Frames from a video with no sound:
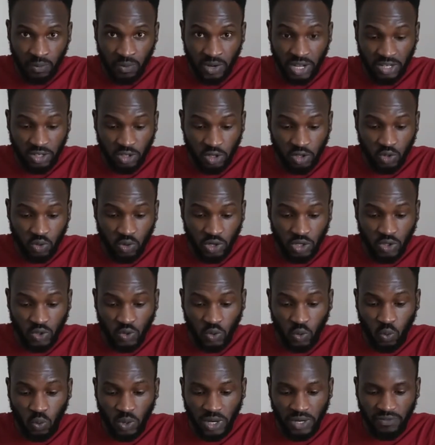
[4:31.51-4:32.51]
We are just going to
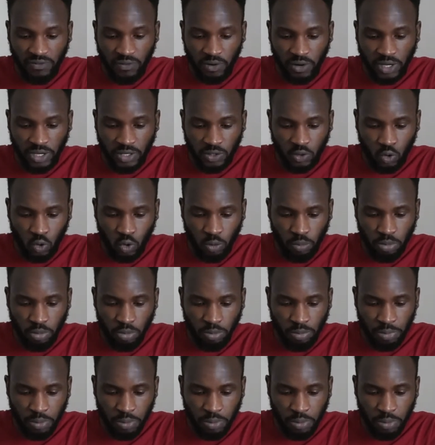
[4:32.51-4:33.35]
wait for it to open